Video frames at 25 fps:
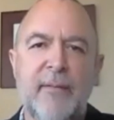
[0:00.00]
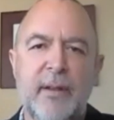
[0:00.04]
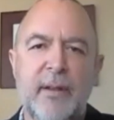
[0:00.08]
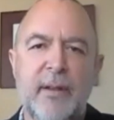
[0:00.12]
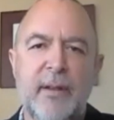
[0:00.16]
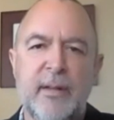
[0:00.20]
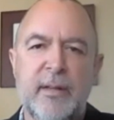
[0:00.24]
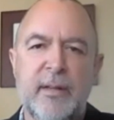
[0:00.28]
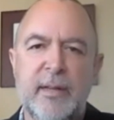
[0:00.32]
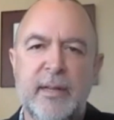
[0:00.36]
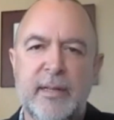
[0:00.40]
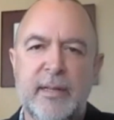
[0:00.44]

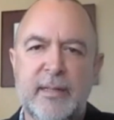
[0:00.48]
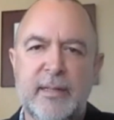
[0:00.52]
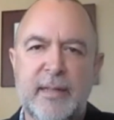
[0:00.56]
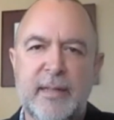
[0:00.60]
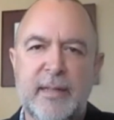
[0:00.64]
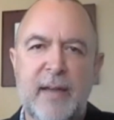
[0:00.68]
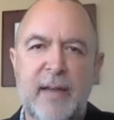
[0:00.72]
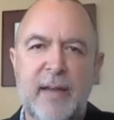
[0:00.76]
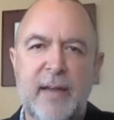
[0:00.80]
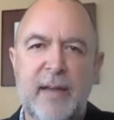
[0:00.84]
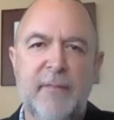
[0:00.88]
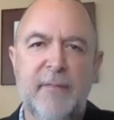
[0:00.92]
and
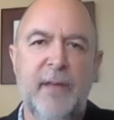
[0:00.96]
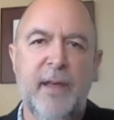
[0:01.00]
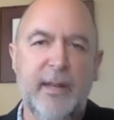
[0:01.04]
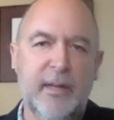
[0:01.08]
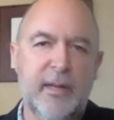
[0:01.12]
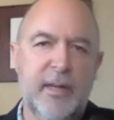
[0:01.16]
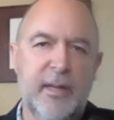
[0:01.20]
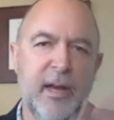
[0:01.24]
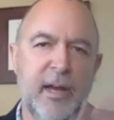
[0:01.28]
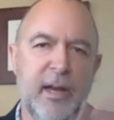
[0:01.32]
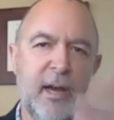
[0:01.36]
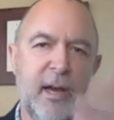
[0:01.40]
Steph
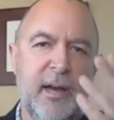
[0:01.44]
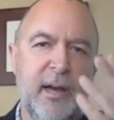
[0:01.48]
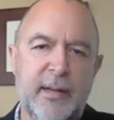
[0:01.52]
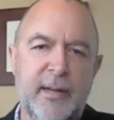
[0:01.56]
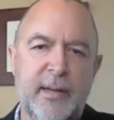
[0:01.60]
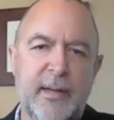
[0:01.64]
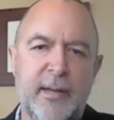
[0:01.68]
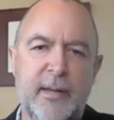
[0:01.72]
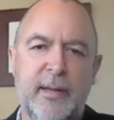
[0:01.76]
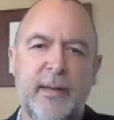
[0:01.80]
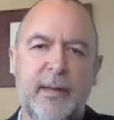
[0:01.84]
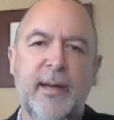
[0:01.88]
and
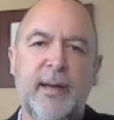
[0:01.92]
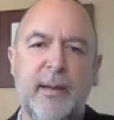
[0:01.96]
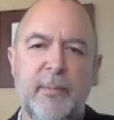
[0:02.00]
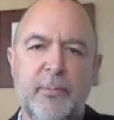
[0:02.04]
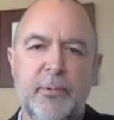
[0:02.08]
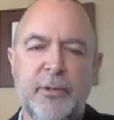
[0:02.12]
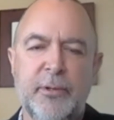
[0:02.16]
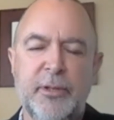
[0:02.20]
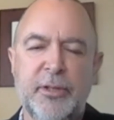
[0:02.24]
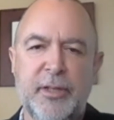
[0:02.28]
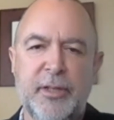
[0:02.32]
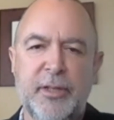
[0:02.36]
Todd.
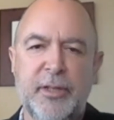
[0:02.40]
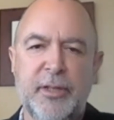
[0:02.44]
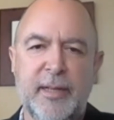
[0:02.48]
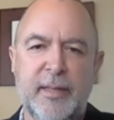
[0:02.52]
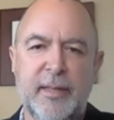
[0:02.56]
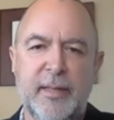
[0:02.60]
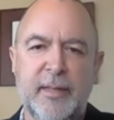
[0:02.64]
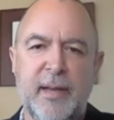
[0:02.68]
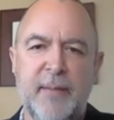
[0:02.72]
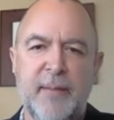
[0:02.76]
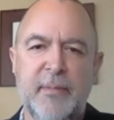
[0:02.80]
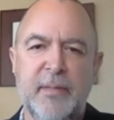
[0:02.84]

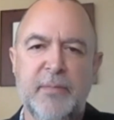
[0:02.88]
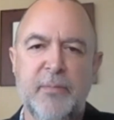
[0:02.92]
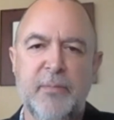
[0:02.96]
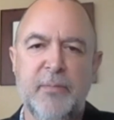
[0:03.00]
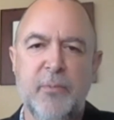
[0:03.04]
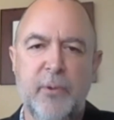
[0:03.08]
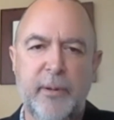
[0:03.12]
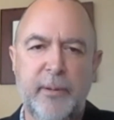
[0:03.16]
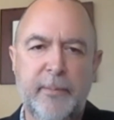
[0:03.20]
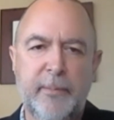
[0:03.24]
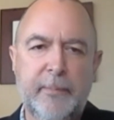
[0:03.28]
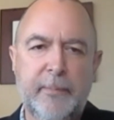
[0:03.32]
Appreciate the time
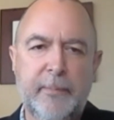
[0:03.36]
this morning.